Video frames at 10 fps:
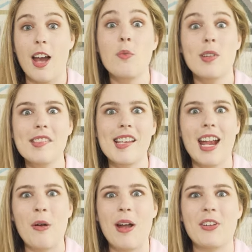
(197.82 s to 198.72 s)
I will say,
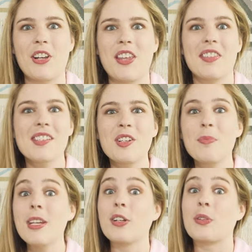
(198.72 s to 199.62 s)
however, that this
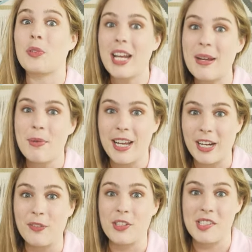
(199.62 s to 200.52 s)
could be a great
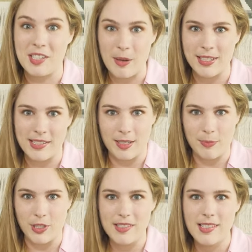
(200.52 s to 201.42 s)
pick for stomach
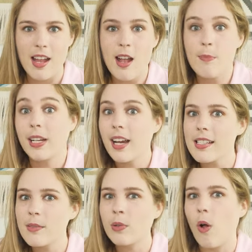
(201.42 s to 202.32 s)
sleepers.
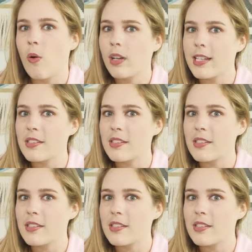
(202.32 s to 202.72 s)
Because it will only